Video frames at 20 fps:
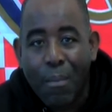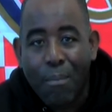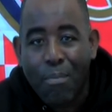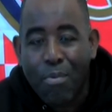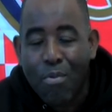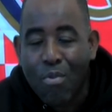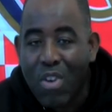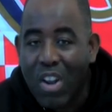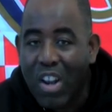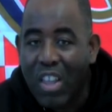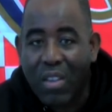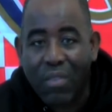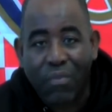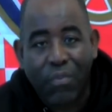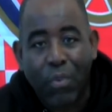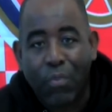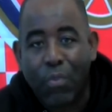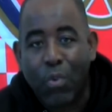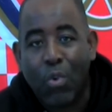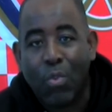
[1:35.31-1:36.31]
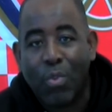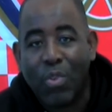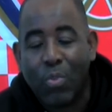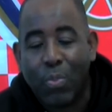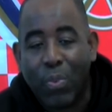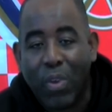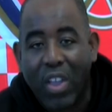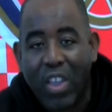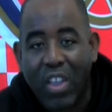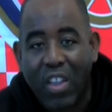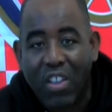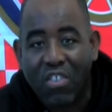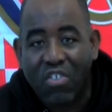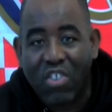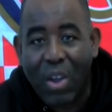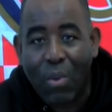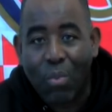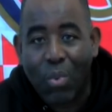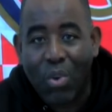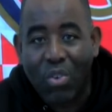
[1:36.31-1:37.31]
Brilliant performance by uh,
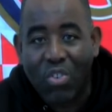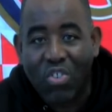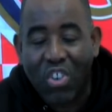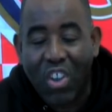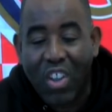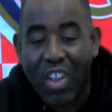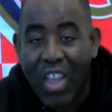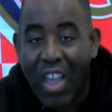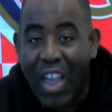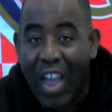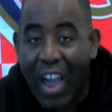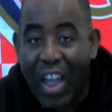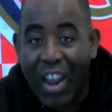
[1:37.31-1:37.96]
Jack Wilshere,